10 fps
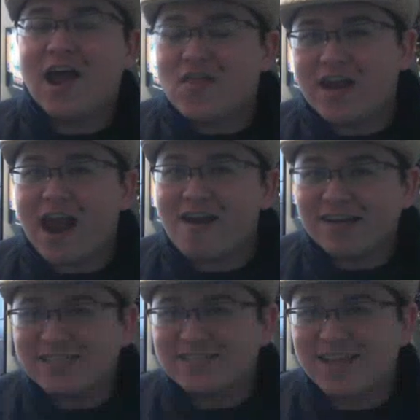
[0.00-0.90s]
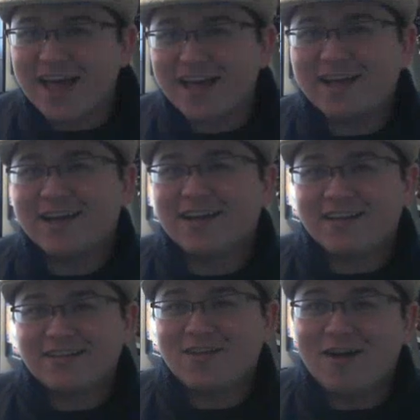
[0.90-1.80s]
and then Ares is like,
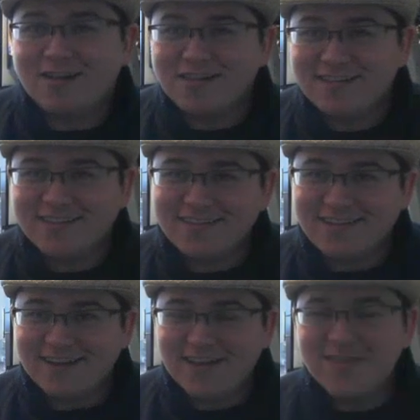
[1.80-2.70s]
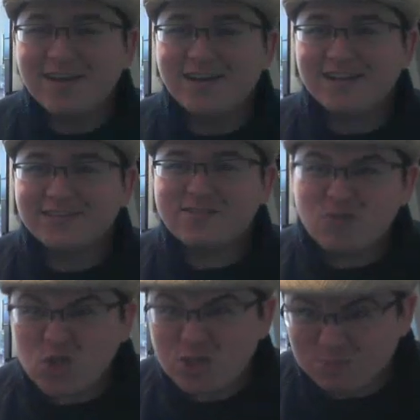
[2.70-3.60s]
"Lol." And then he's like,
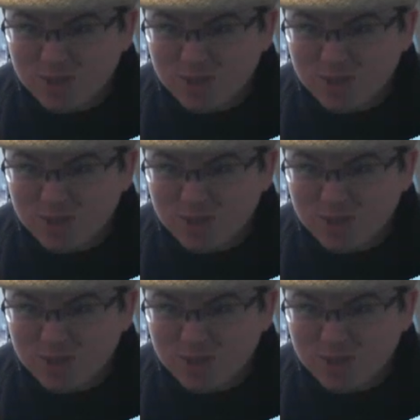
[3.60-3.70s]
oh, "I'm